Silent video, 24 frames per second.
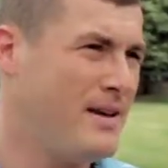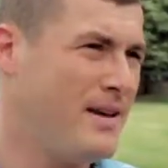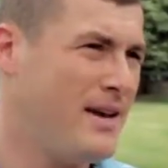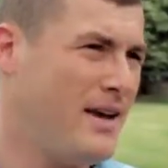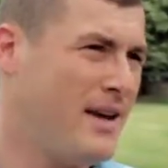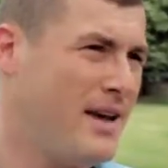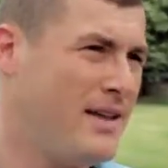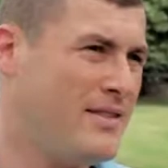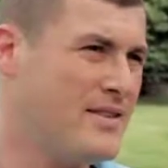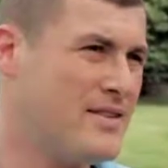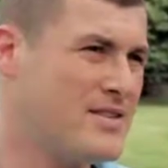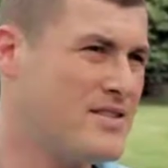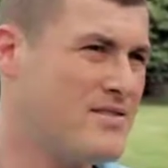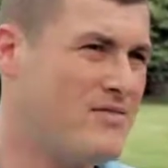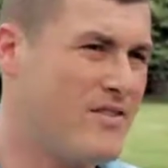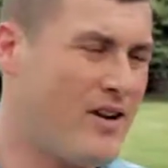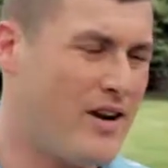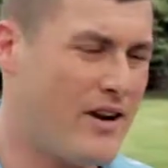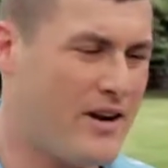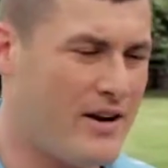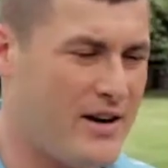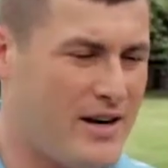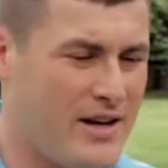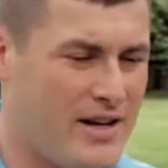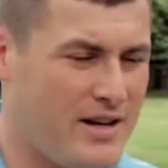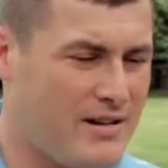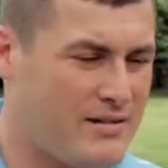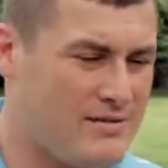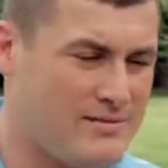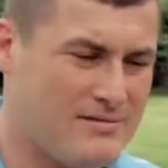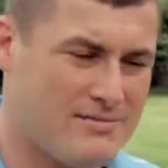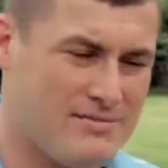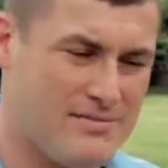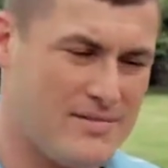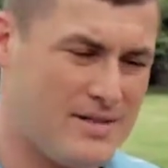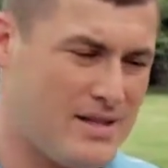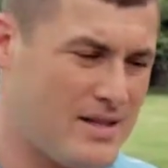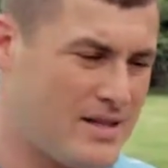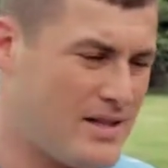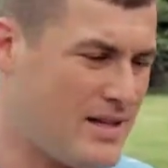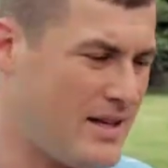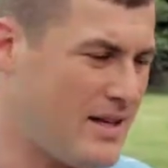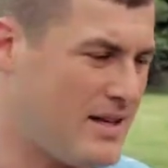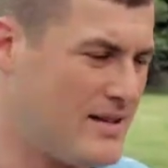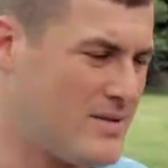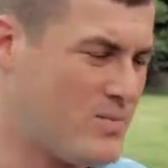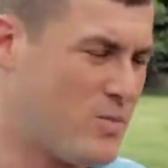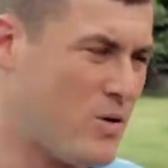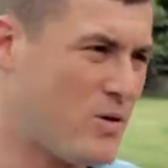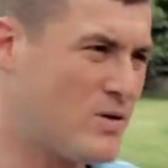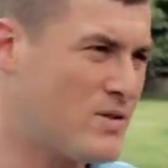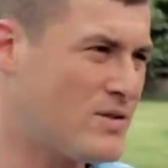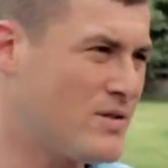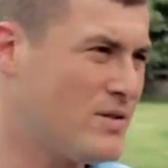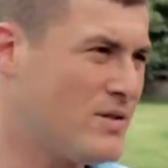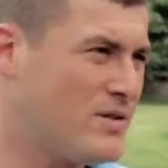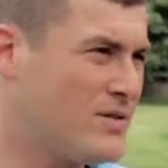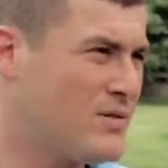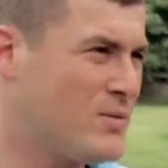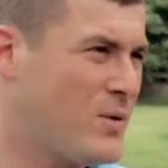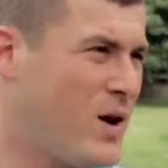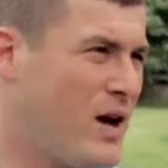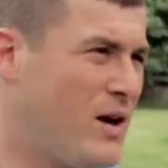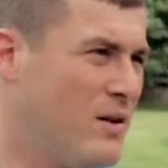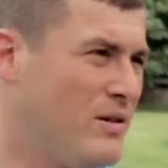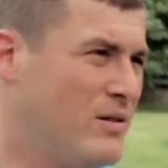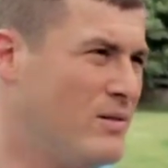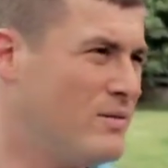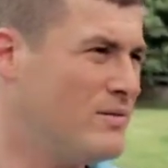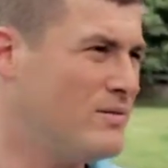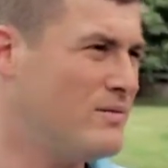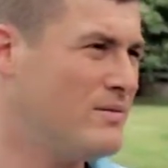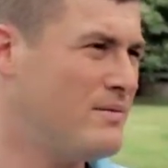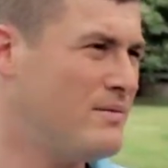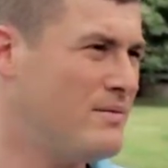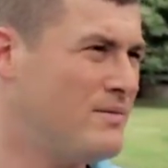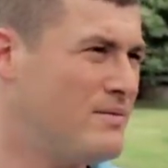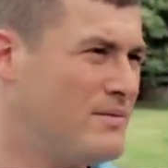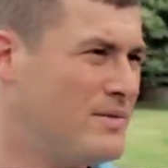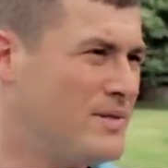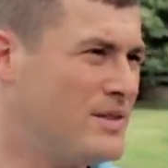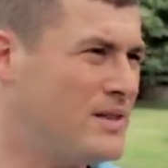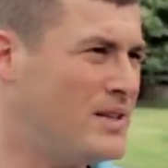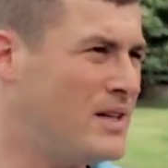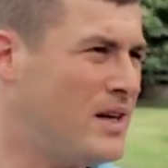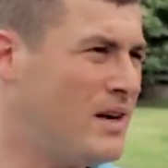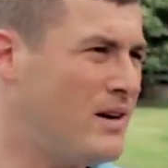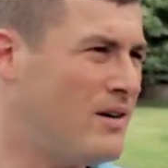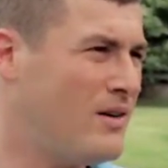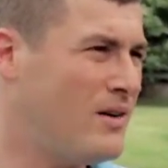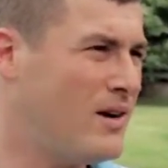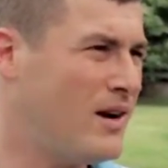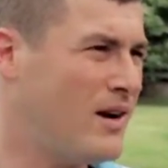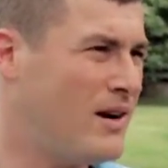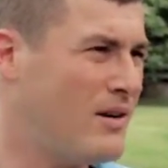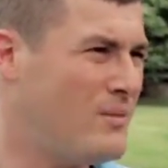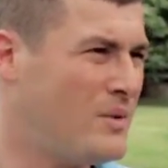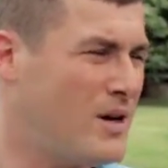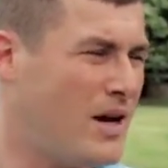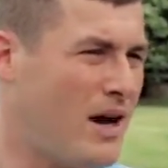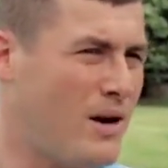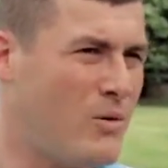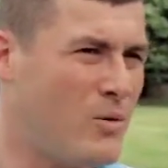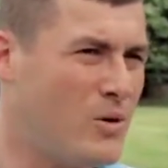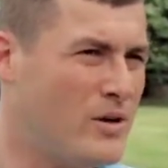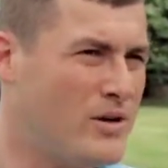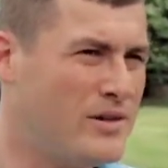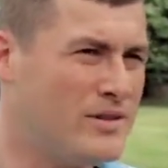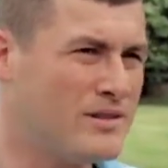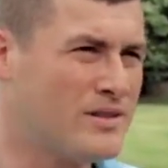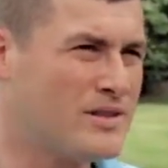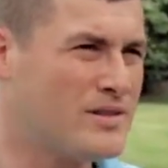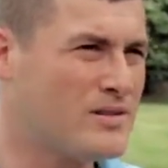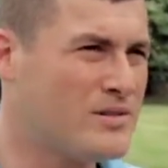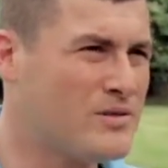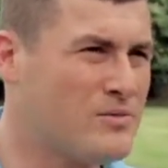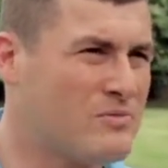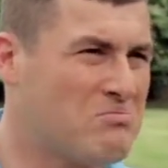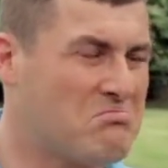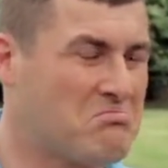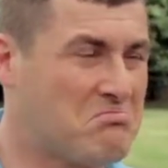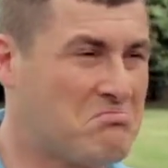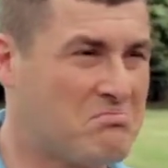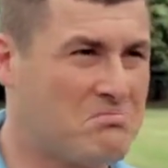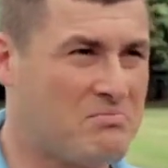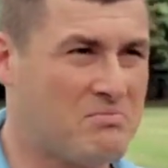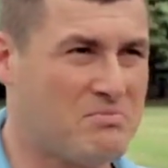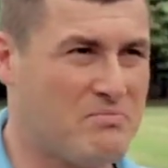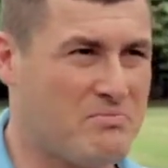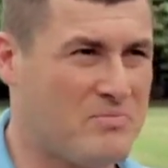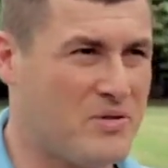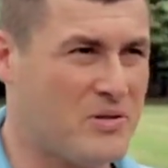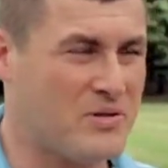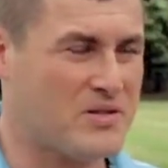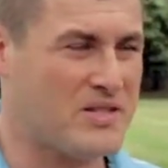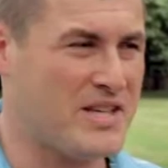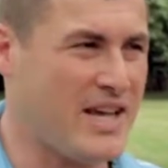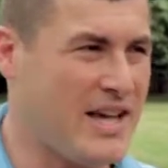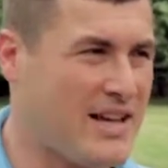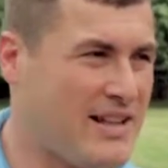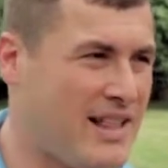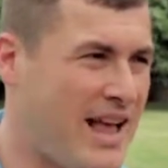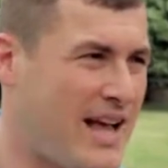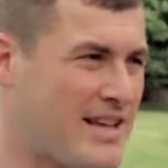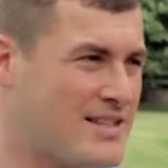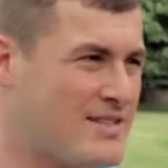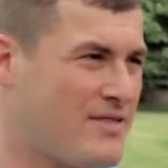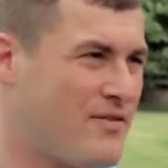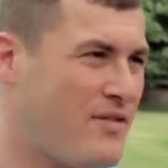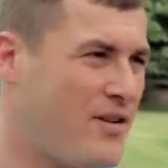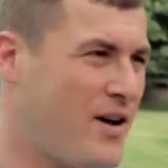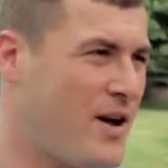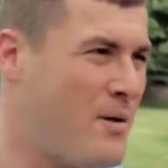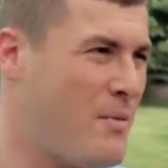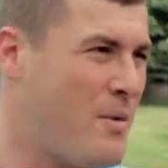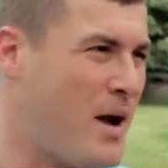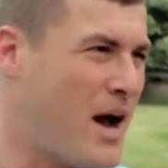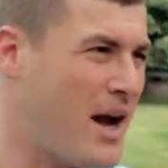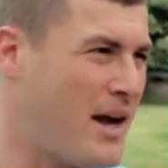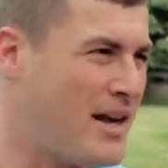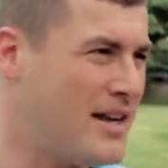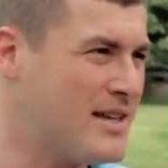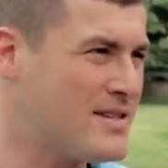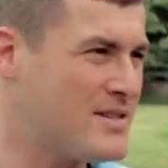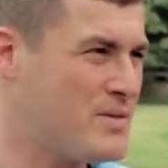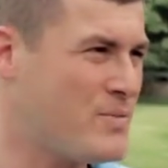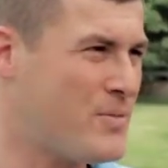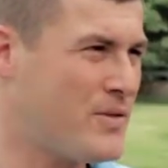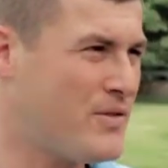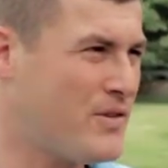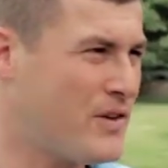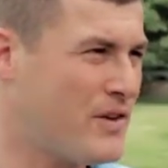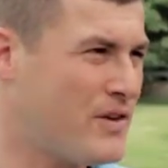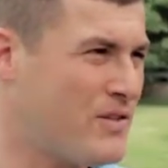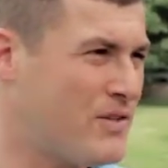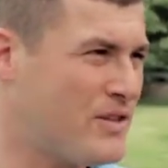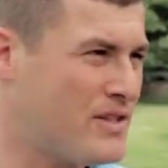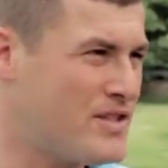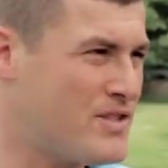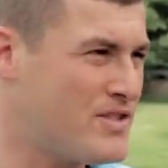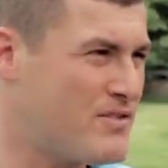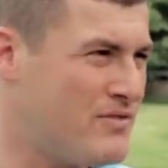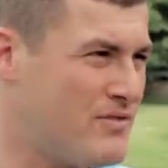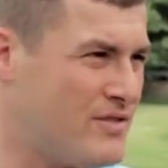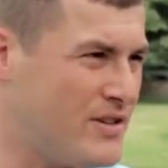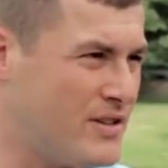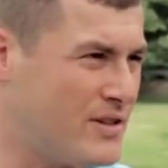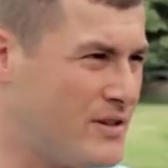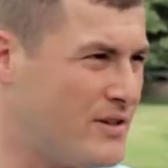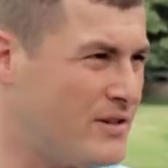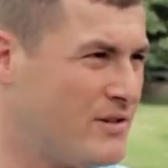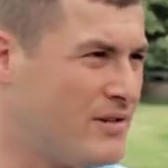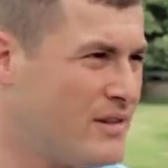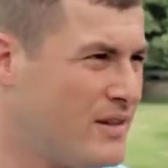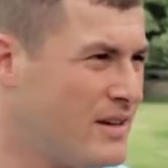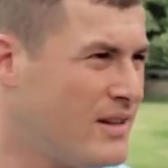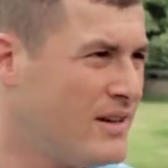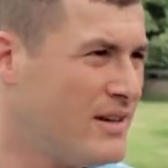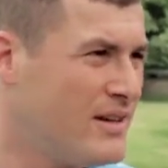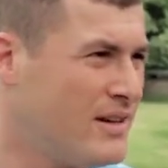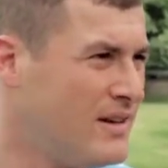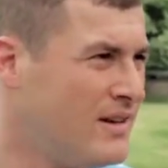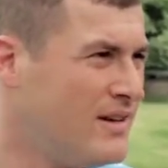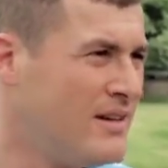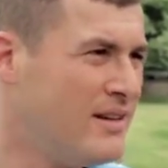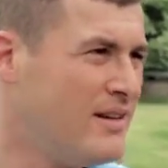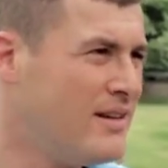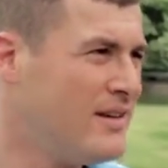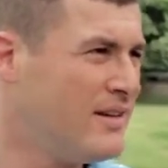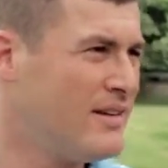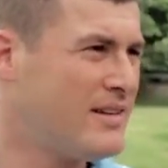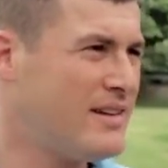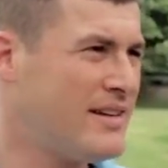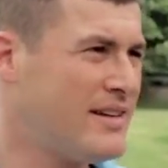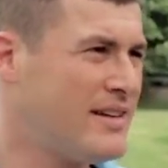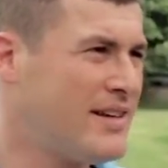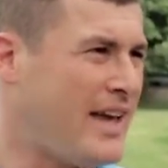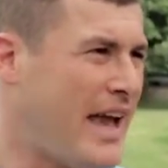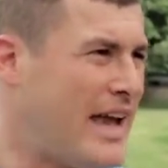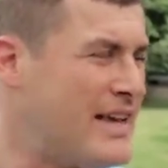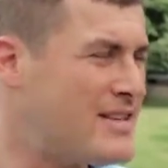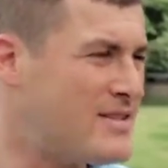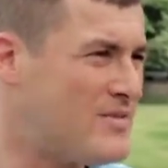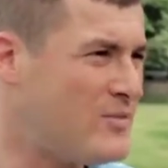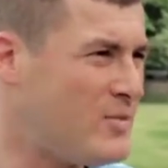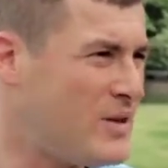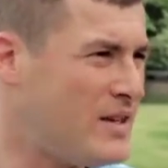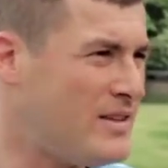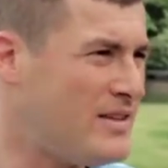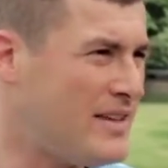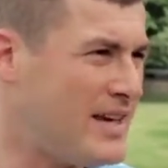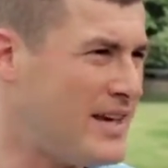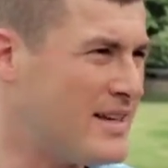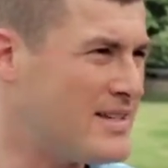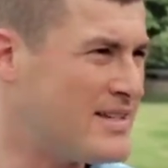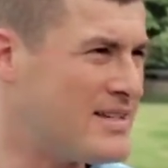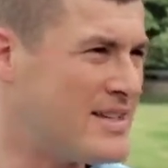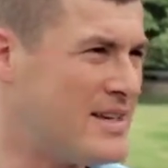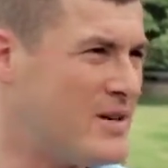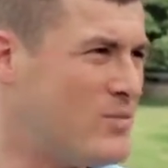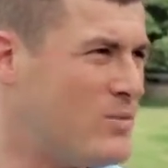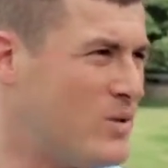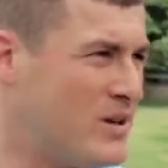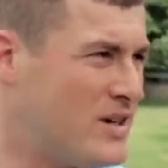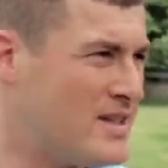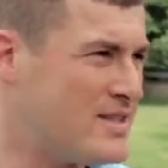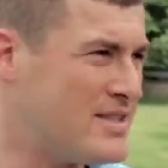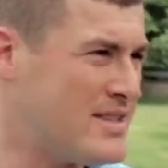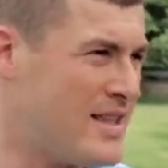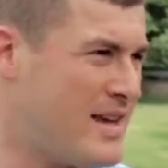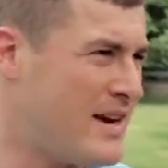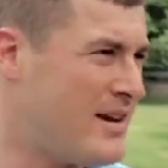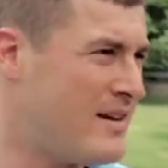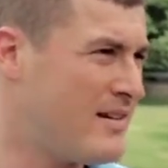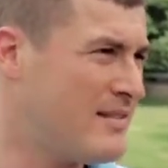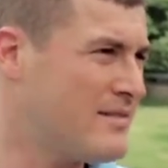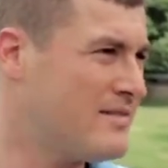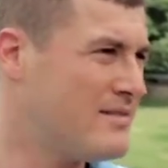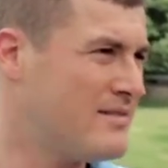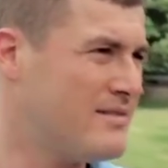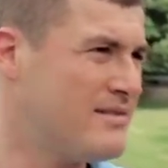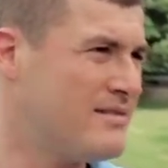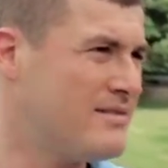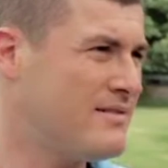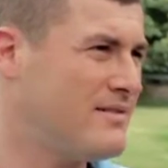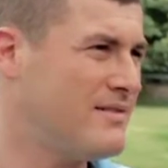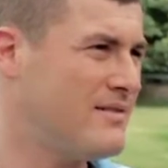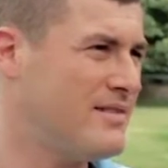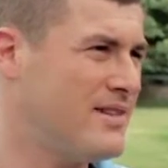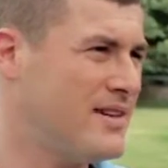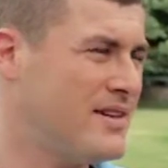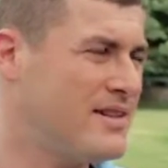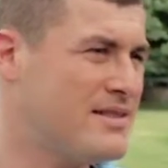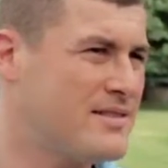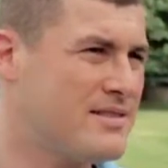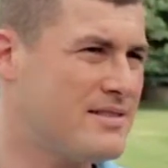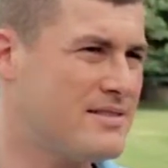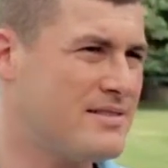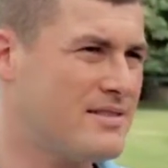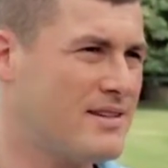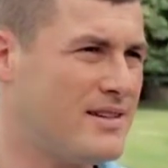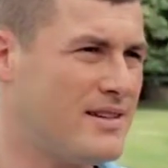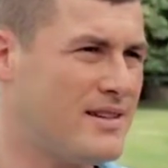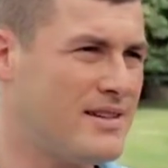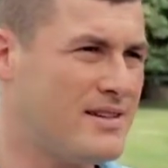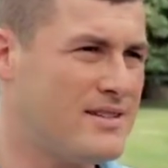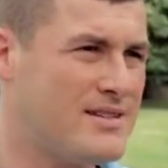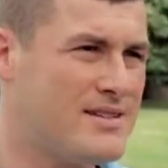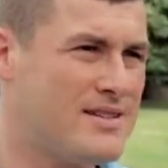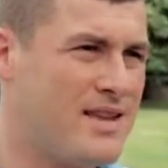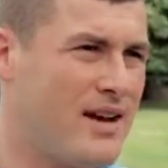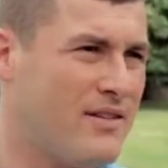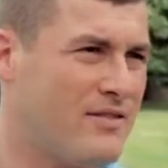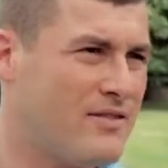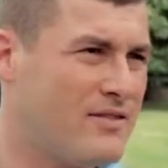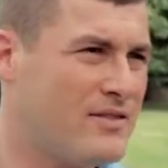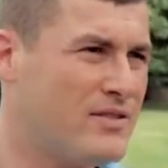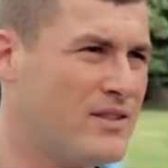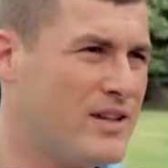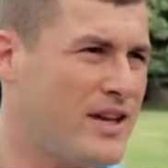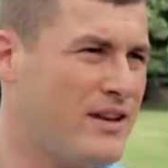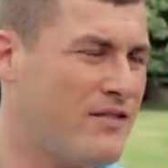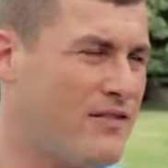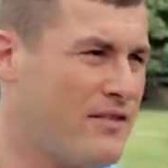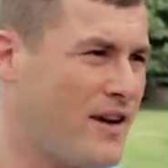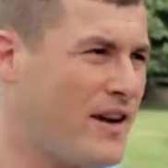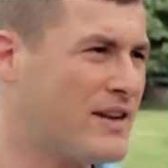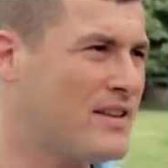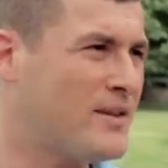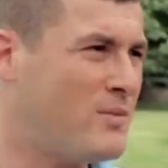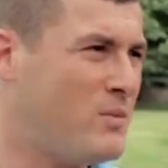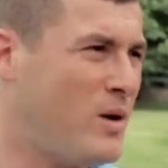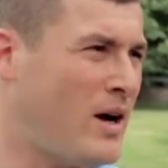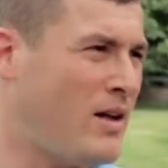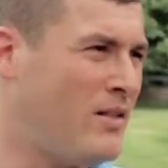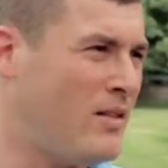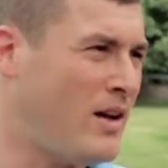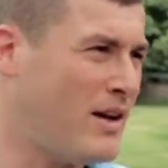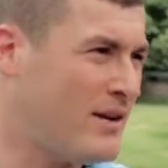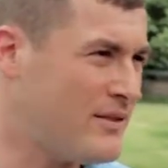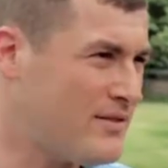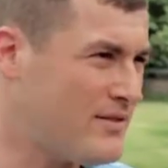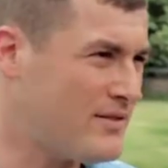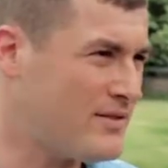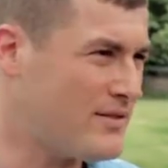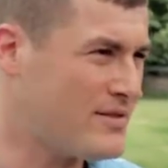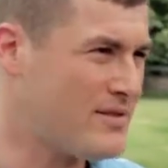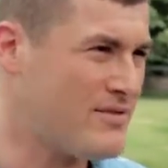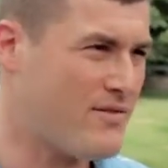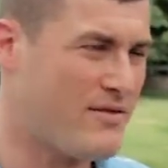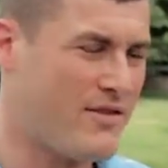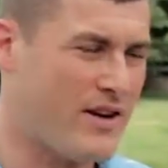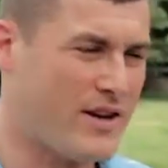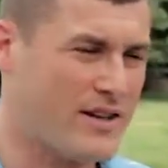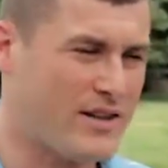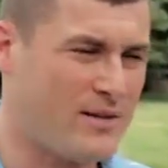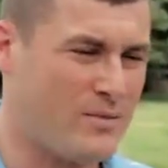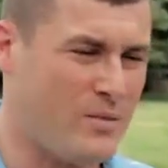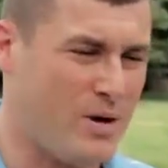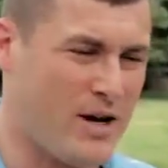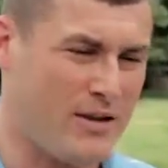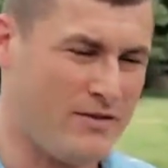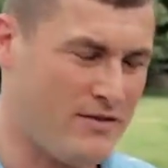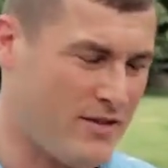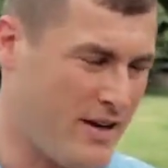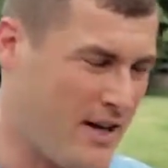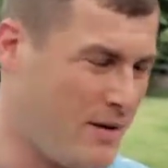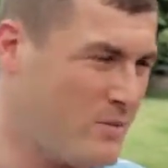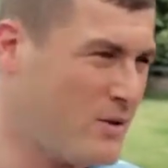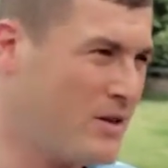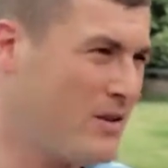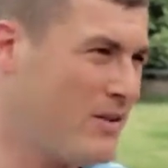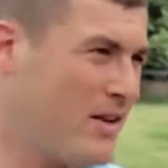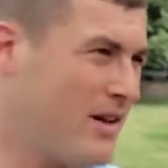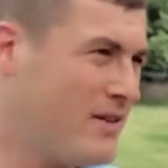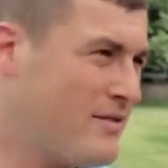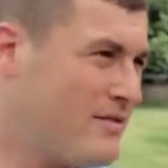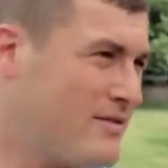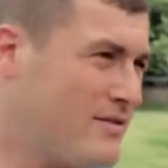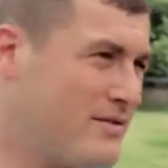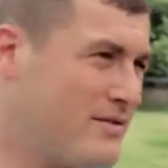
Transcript: And the severity is personal as well. I wouldn't per se classify mine as a particularly severe case of PTSD, but it's there. It's definitely affected my life. It's affected my family life.